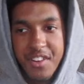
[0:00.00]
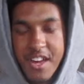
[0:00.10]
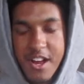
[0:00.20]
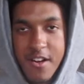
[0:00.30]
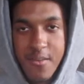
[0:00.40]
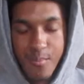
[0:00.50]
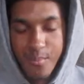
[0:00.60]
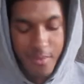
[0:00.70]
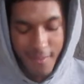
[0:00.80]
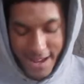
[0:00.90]
to hear
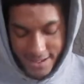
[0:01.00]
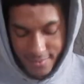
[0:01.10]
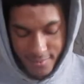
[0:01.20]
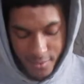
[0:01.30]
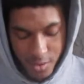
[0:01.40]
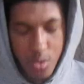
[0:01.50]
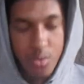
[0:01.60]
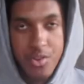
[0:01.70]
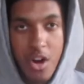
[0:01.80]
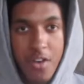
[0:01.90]
like new
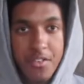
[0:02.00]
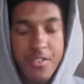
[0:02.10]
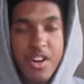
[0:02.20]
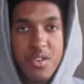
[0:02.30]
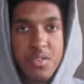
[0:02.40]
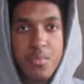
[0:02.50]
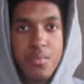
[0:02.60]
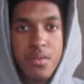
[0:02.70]
songs of hers